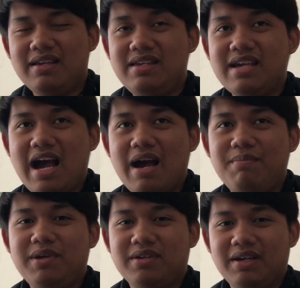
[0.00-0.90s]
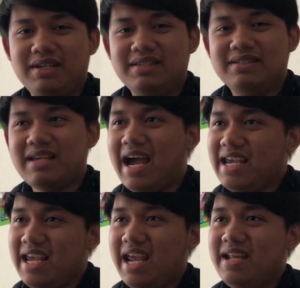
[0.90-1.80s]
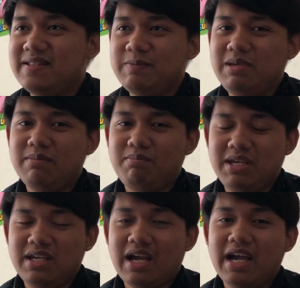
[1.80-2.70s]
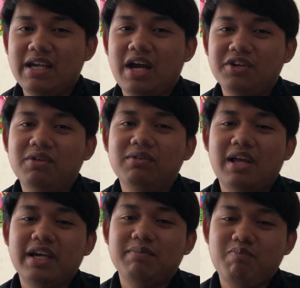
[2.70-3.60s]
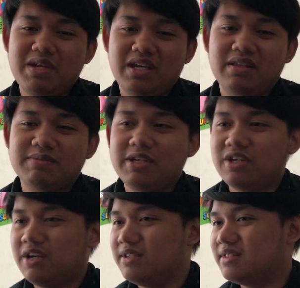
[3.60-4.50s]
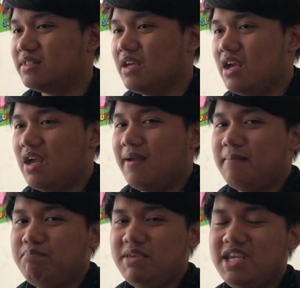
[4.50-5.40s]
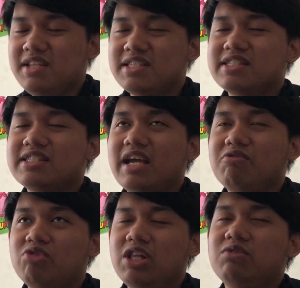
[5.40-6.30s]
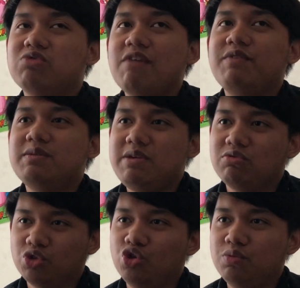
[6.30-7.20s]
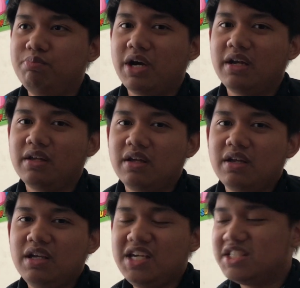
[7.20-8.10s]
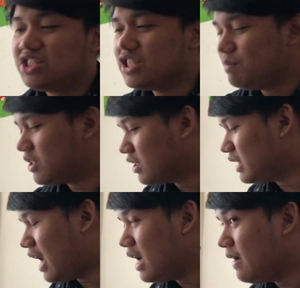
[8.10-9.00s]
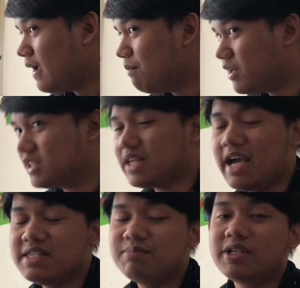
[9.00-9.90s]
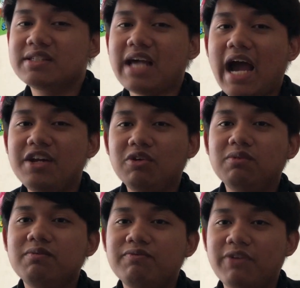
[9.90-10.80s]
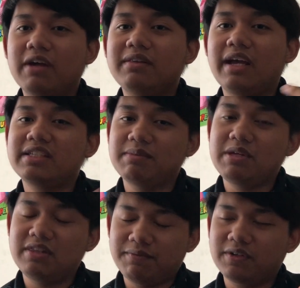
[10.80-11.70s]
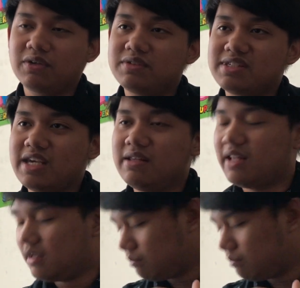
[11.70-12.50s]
Yeah, because I hate to be mean. I I don't like mean because mean this is like really rough to be rude, but it's just because because I because I don't felt like something difficult to say, like,